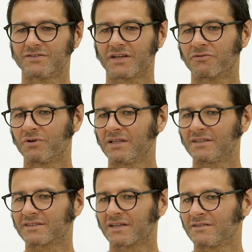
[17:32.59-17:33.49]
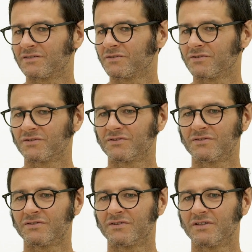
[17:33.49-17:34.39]
take risk and
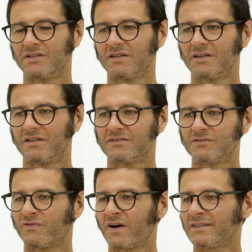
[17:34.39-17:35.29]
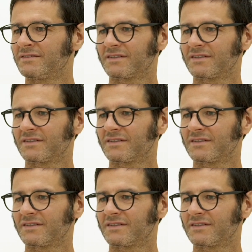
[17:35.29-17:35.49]
to find